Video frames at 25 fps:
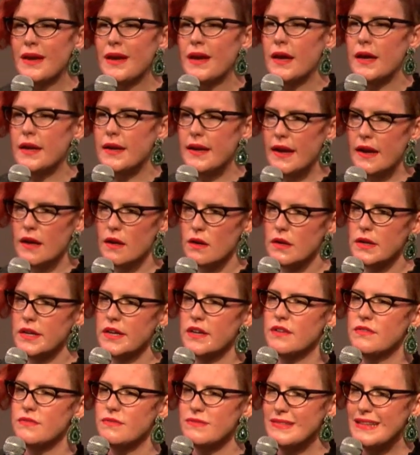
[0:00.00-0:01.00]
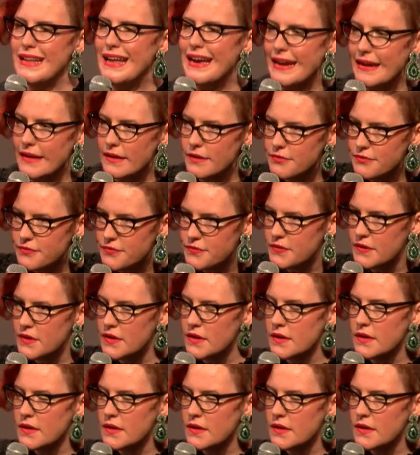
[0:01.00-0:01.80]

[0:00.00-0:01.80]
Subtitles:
an area of life